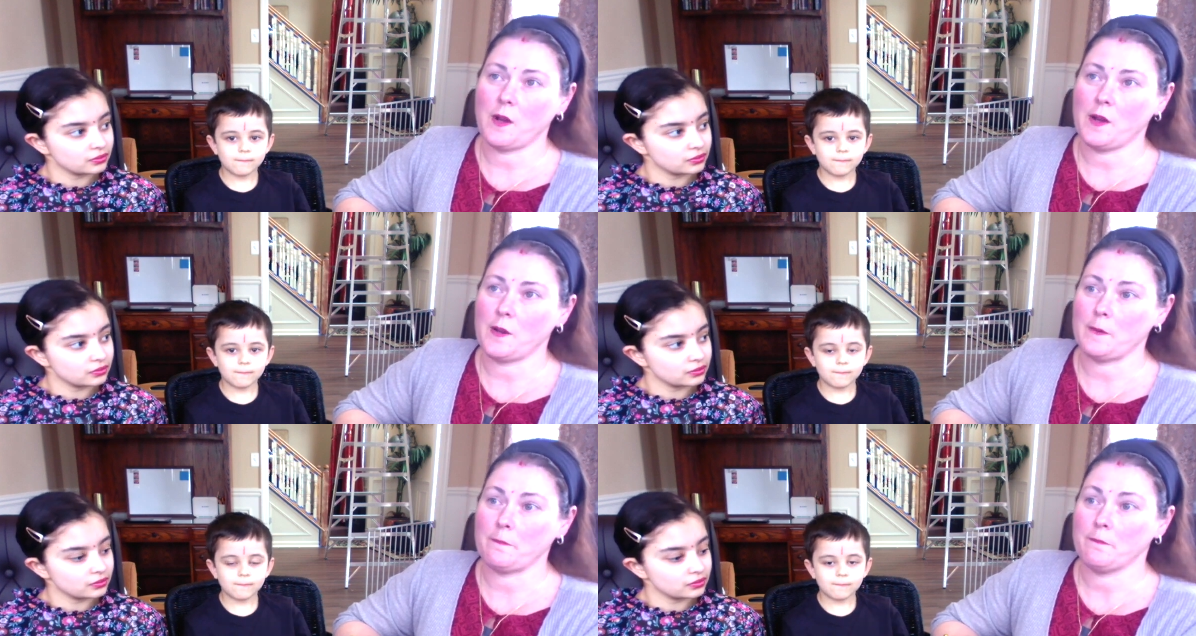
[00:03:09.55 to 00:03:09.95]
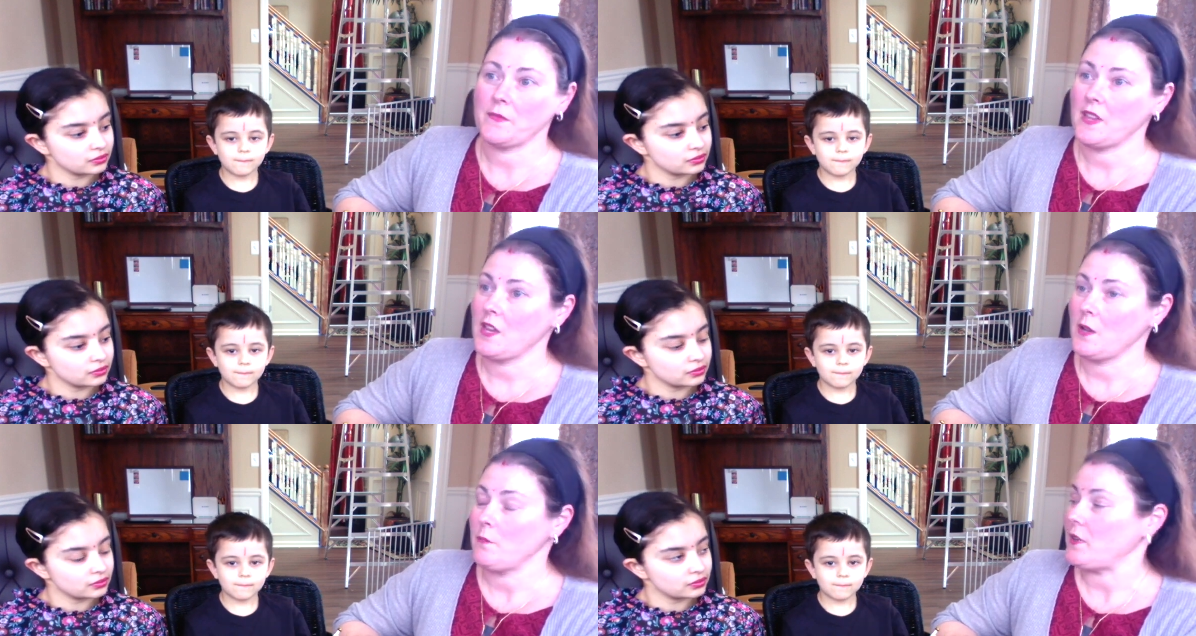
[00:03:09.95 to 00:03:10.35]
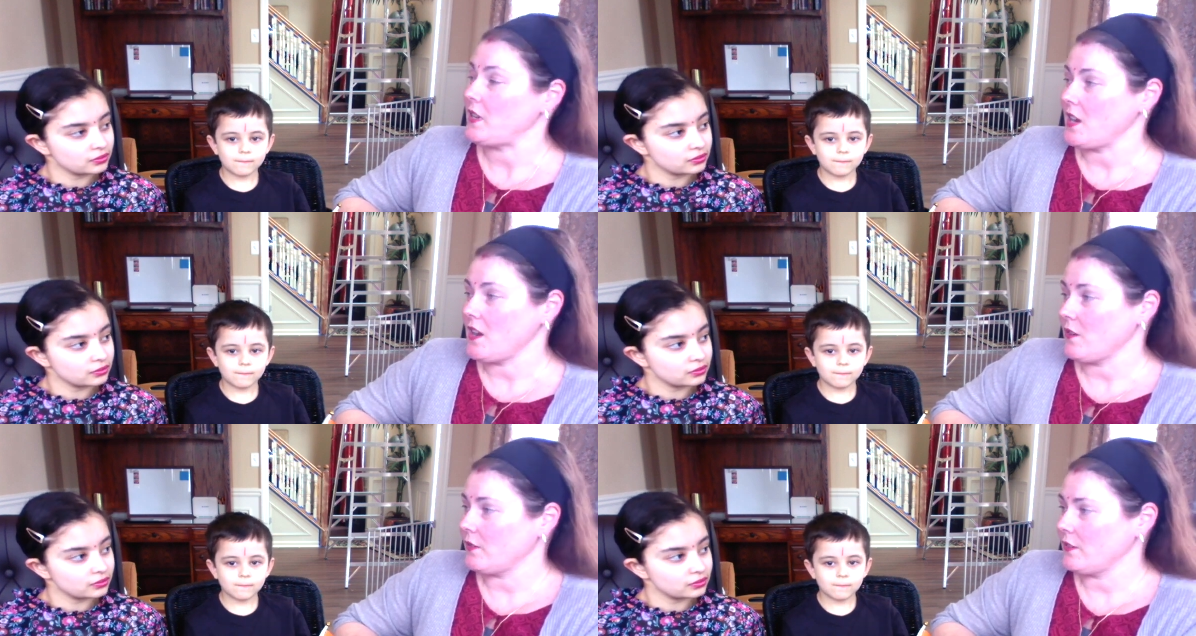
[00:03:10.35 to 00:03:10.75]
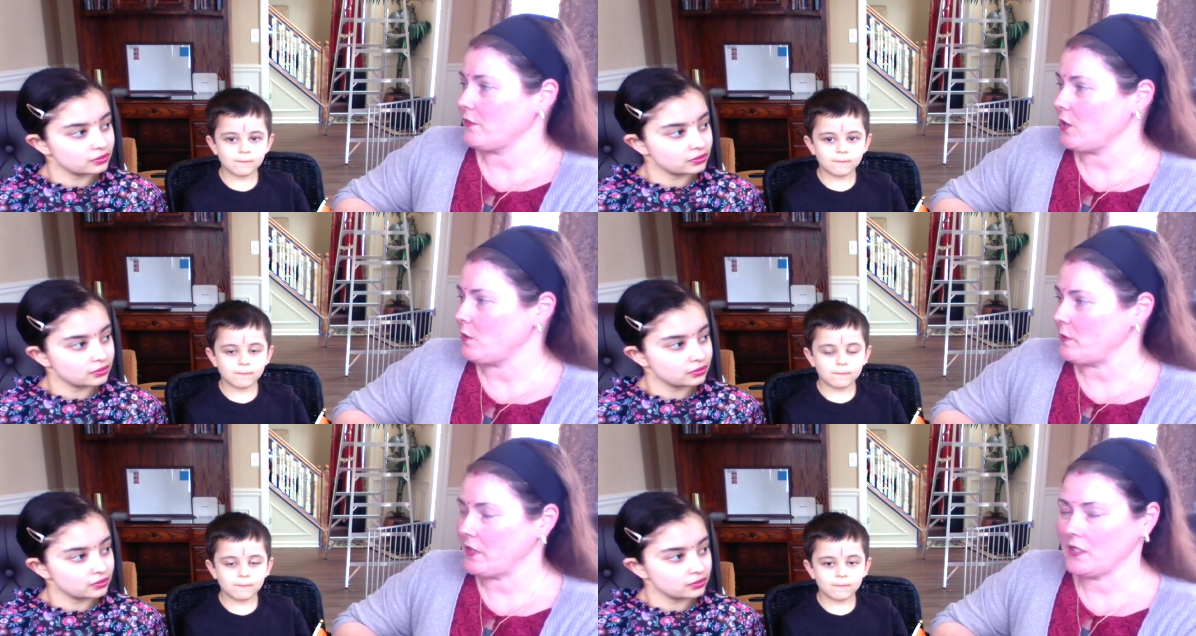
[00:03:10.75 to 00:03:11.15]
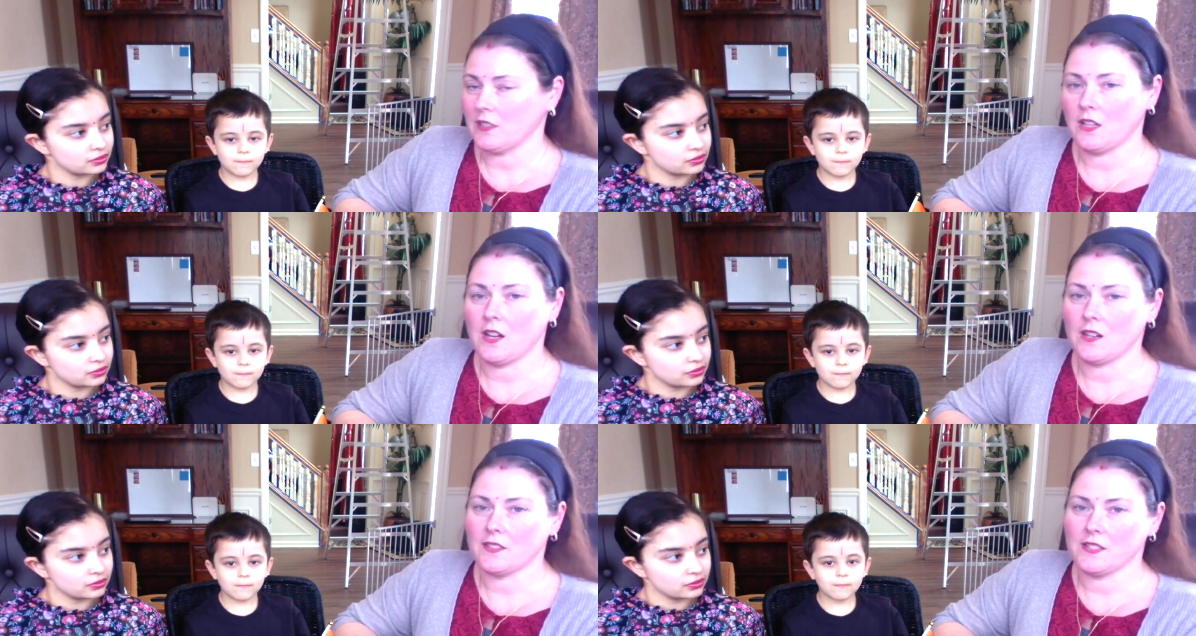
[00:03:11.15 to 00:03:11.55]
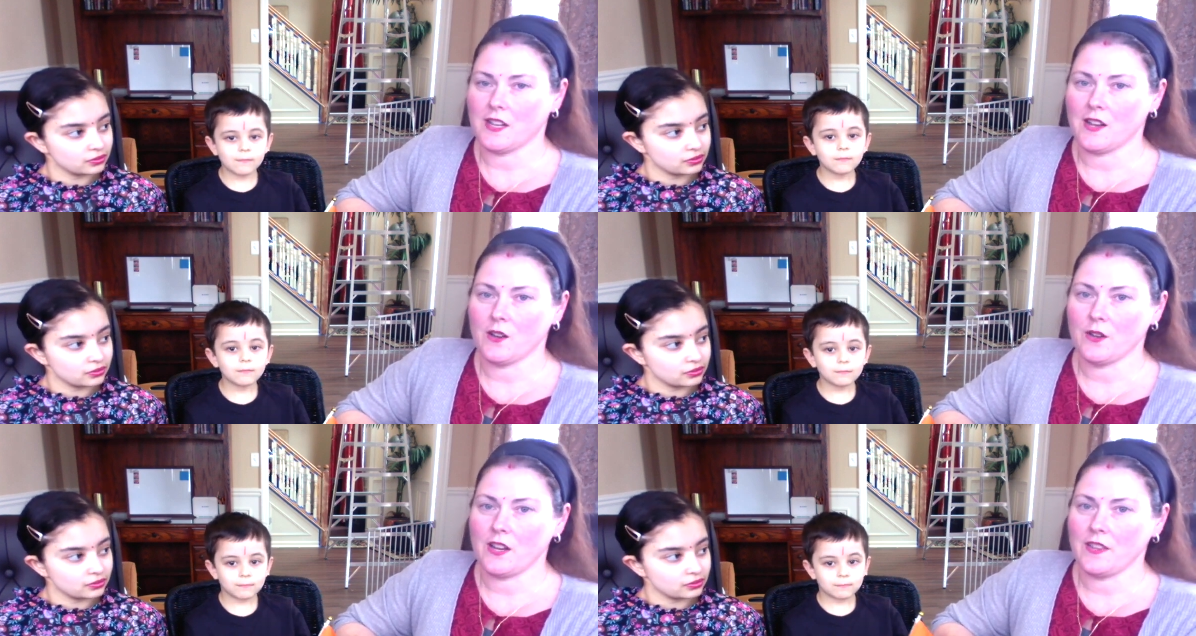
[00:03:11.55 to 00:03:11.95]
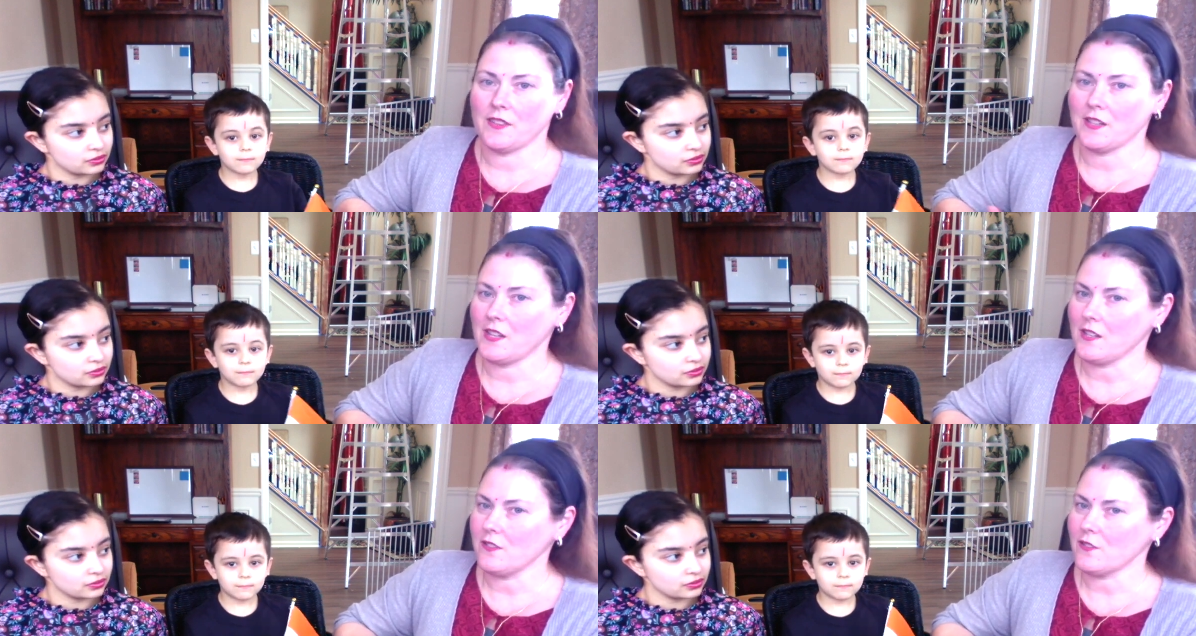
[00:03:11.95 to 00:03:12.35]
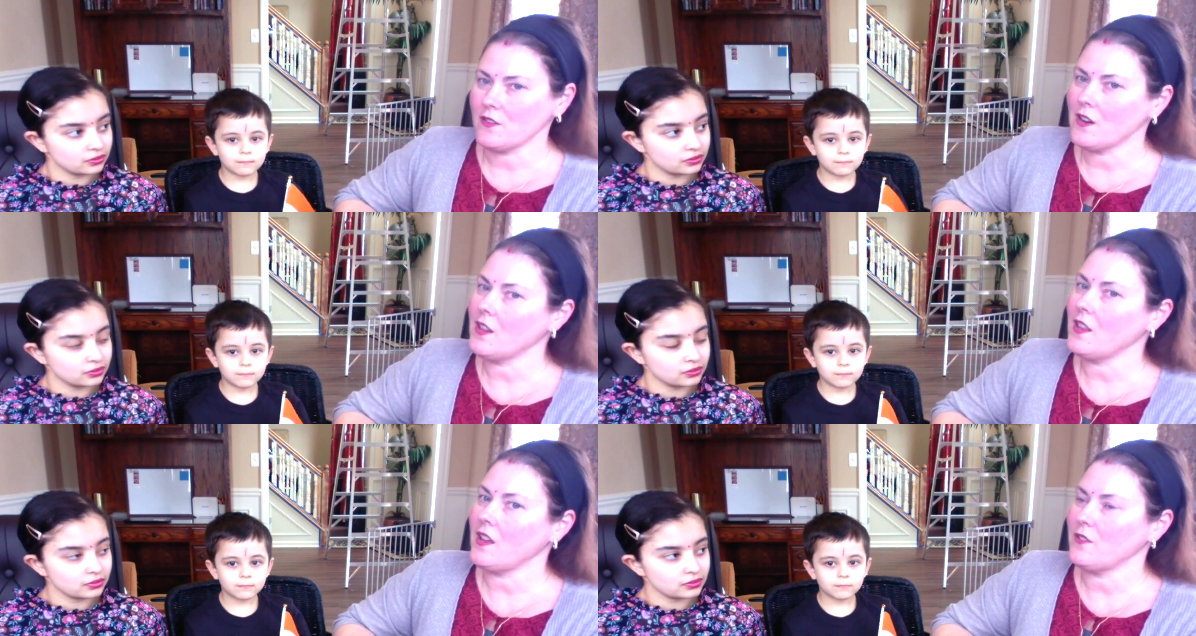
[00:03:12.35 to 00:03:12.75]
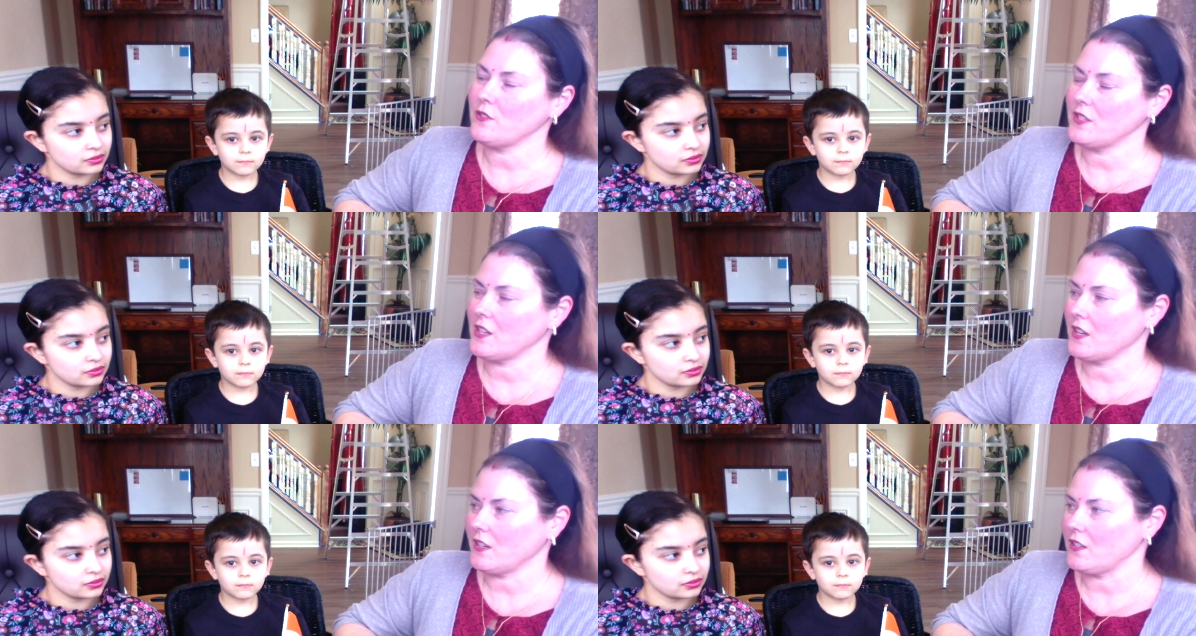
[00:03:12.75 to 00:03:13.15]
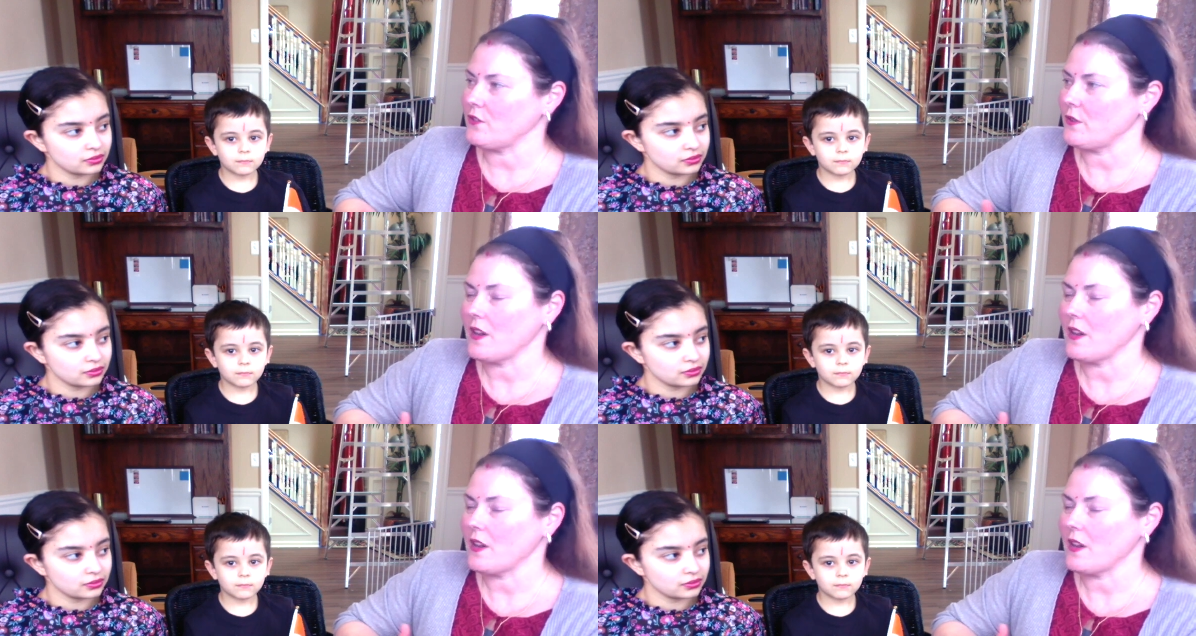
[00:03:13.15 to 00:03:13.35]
Speaker 1: Um, but yeah, we've all been in lockdown, and the kids aren't allowed to get it.